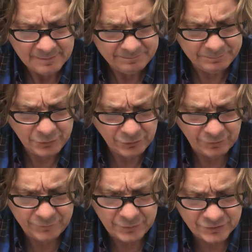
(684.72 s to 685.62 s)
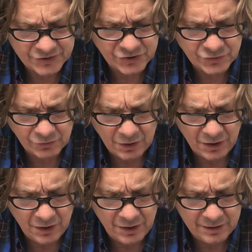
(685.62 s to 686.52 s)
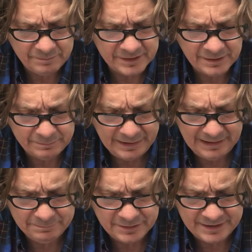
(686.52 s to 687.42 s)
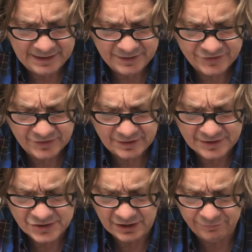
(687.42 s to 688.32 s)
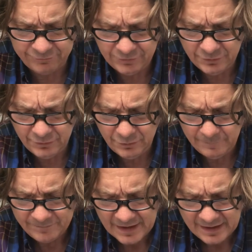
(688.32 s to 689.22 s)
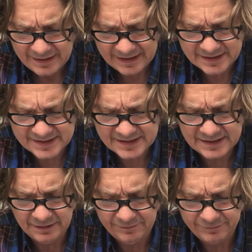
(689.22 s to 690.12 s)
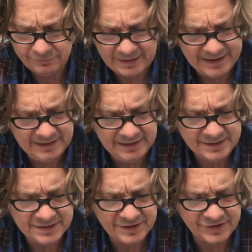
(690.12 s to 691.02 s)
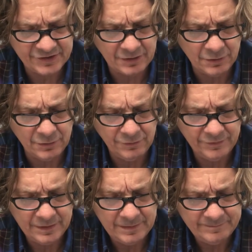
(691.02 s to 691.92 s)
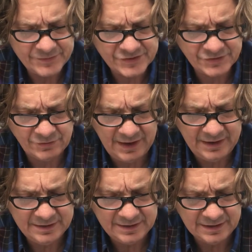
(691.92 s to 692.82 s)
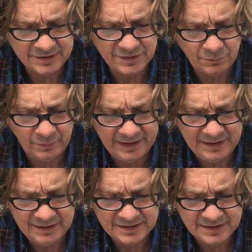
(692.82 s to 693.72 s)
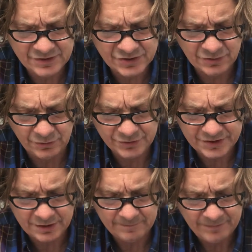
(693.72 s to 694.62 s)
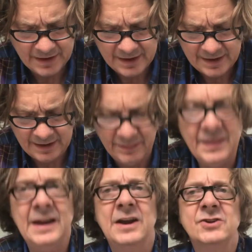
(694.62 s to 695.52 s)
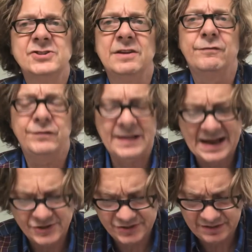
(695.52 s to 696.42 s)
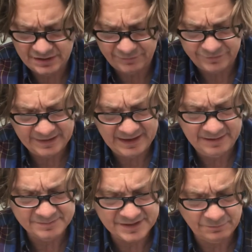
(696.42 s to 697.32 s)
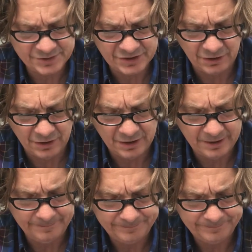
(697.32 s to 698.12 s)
beautiful, strong little paper dancer, and she flew like a sylph right into the stove, straight into the waiting tin soldier, and there she flashed into flames and was gone.